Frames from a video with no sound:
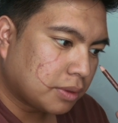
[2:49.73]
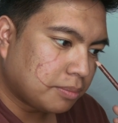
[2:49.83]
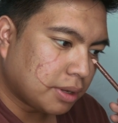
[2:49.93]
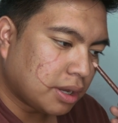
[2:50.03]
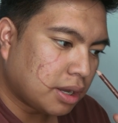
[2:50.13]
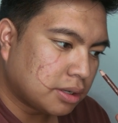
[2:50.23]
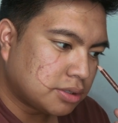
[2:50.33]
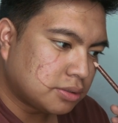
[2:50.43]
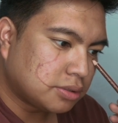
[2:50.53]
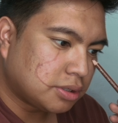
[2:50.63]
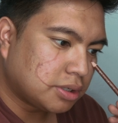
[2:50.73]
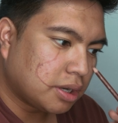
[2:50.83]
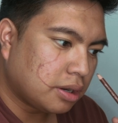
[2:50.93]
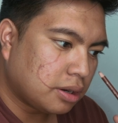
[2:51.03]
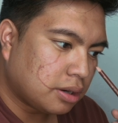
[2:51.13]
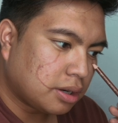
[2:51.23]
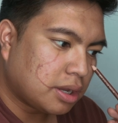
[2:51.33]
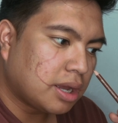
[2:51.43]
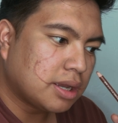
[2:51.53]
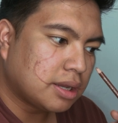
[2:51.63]
But yeah, junior
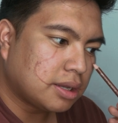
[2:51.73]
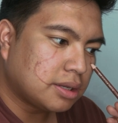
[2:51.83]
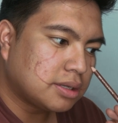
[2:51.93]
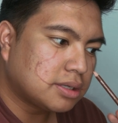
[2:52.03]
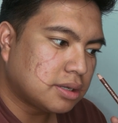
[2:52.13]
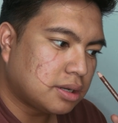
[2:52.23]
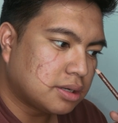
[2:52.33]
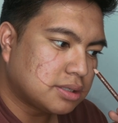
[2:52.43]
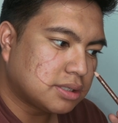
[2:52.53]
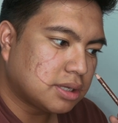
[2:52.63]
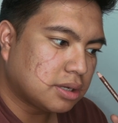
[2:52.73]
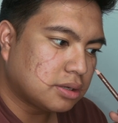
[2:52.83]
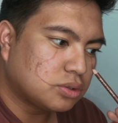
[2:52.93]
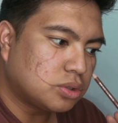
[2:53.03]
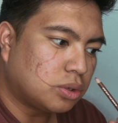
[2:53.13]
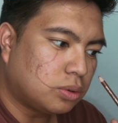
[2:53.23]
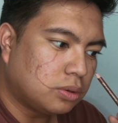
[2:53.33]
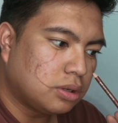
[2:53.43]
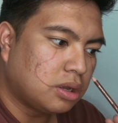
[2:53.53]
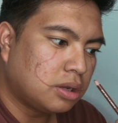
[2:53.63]
year has honestly taken a
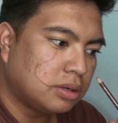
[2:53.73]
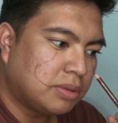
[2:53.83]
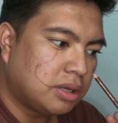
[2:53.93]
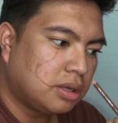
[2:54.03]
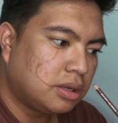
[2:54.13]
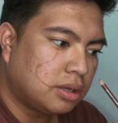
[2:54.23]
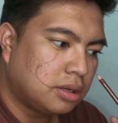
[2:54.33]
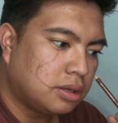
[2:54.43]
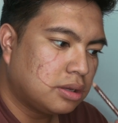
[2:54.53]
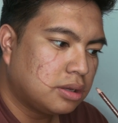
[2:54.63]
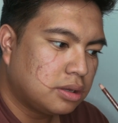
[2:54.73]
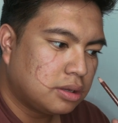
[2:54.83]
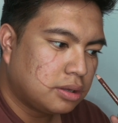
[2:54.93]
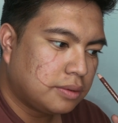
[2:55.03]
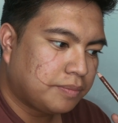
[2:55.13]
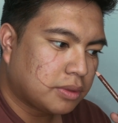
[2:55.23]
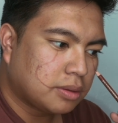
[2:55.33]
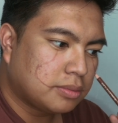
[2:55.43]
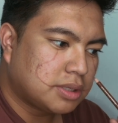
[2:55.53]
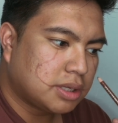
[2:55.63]
toll on me.
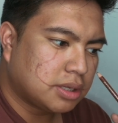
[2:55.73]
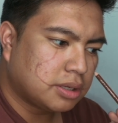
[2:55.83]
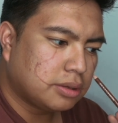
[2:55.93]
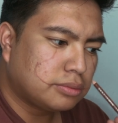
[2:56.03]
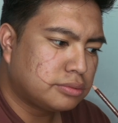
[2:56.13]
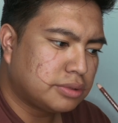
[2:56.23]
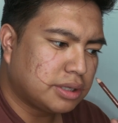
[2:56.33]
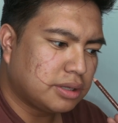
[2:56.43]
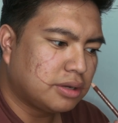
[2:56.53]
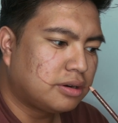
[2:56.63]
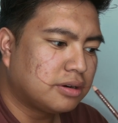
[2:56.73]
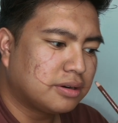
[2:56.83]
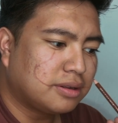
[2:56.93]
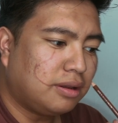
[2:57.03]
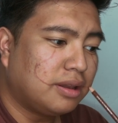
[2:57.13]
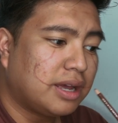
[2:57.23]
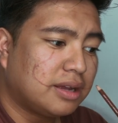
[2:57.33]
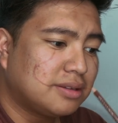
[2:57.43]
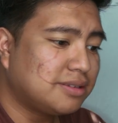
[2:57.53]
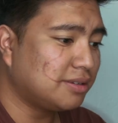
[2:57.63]
I'm taking really hard
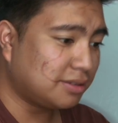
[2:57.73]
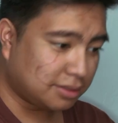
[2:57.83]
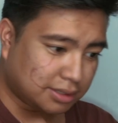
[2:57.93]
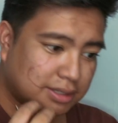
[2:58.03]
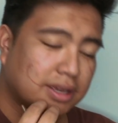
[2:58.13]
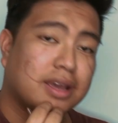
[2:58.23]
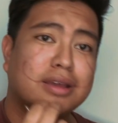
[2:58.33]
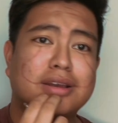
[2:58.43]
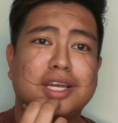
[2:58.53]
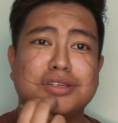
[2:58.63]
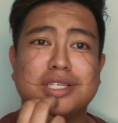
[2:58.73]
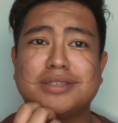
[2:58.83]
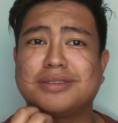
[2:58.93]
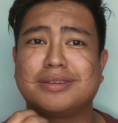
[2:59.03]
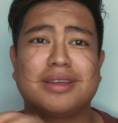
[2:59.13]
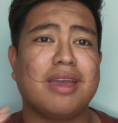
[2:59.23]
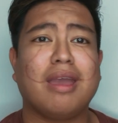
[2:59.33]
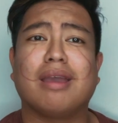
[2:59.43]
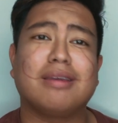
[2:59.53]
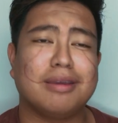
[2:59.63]
classes and I just
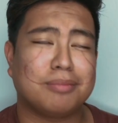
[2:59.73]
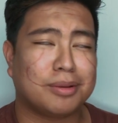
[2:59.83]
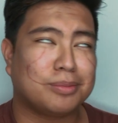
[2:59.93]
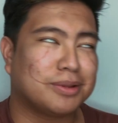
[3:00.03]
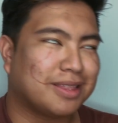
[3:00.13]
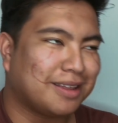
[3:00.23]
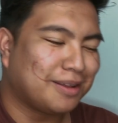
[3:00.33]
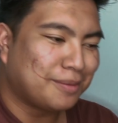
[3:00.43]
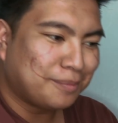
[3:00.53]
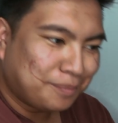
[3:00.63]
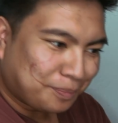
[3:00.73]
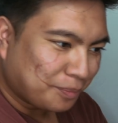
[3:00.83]
can't keep up with them.